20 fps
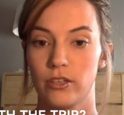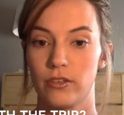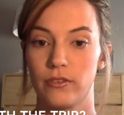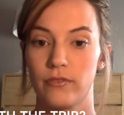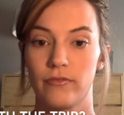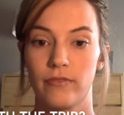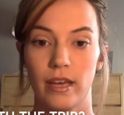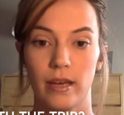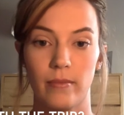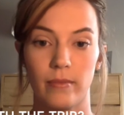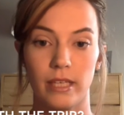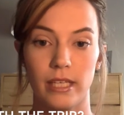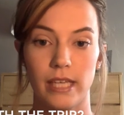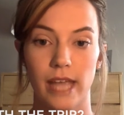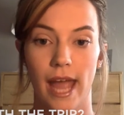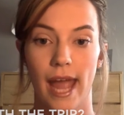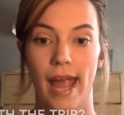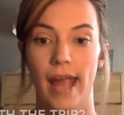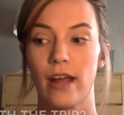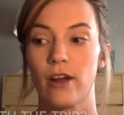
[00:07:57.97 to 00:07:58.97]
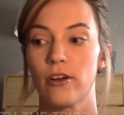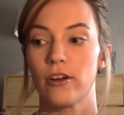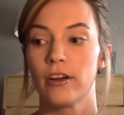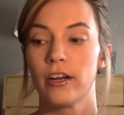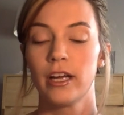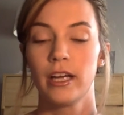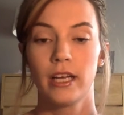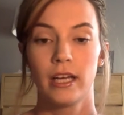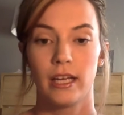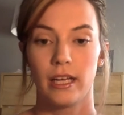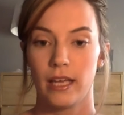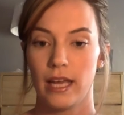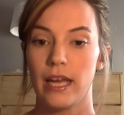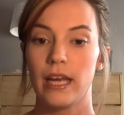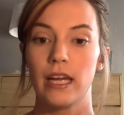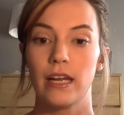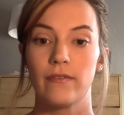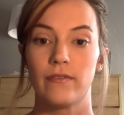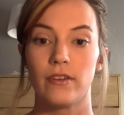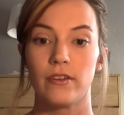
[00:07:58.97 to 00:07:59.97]
or the family day or
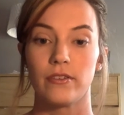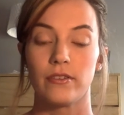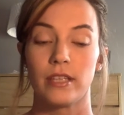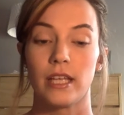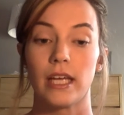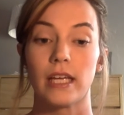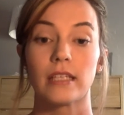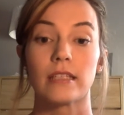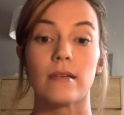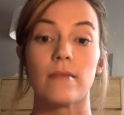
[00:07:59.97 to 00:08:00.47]
any of those things?